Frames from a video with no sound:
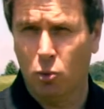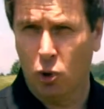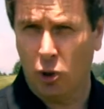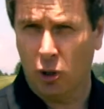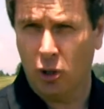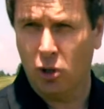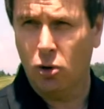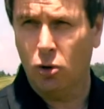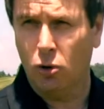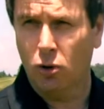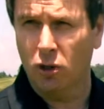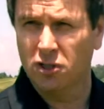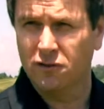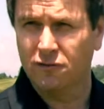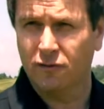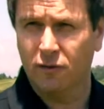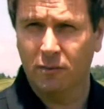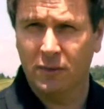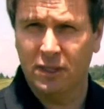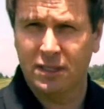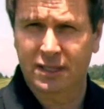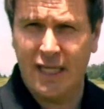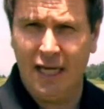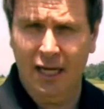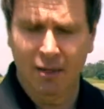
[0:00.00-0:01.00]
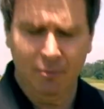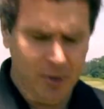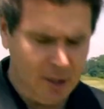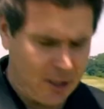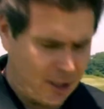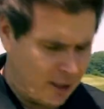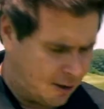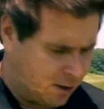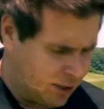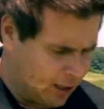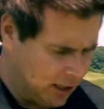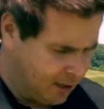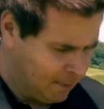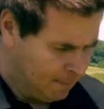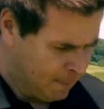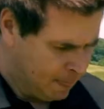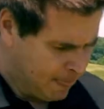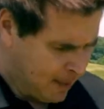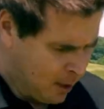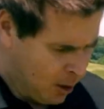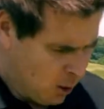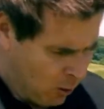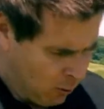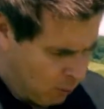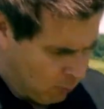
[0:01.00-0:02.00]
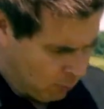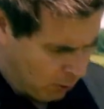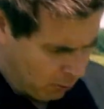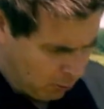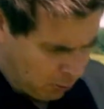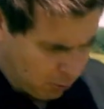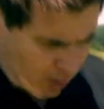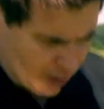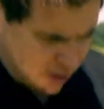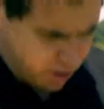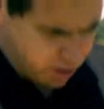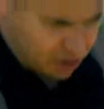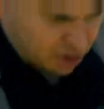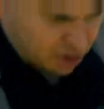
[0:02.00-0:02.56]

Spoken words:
more cores from the sample area, what we want